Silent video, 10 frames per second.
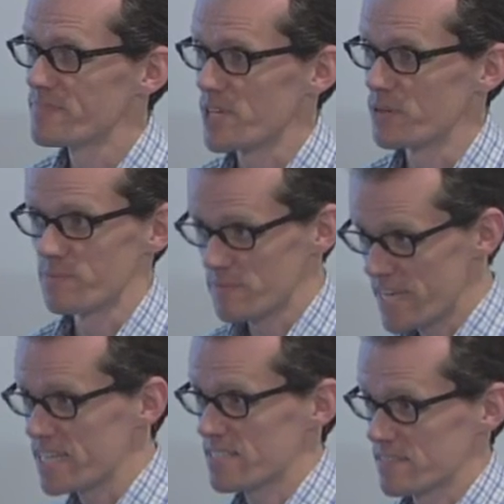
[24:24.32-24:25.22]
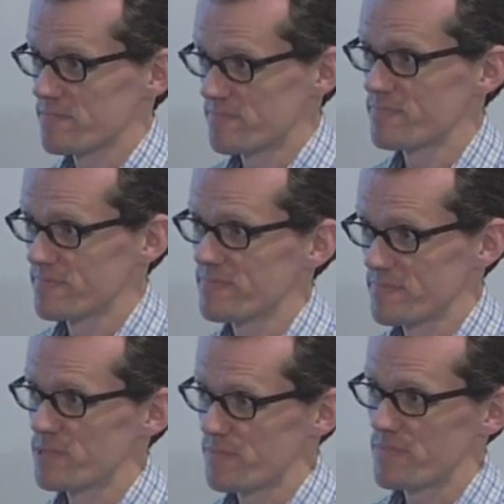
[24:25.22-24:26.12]
So yes,
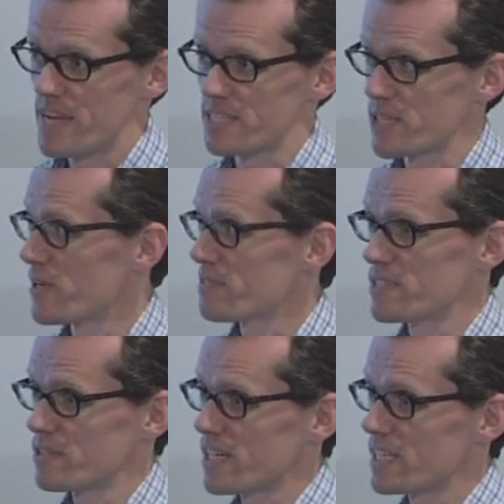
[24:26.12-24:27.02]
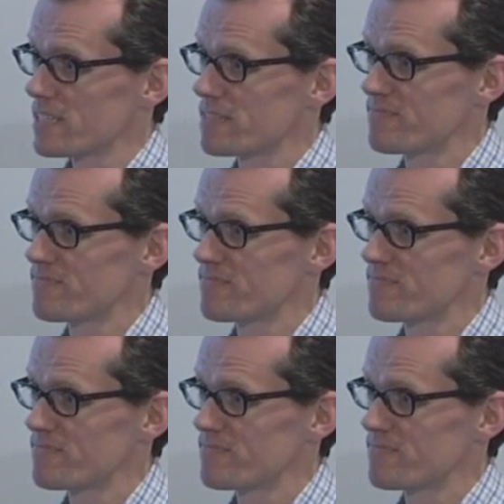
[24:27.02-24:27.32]
SQF is great.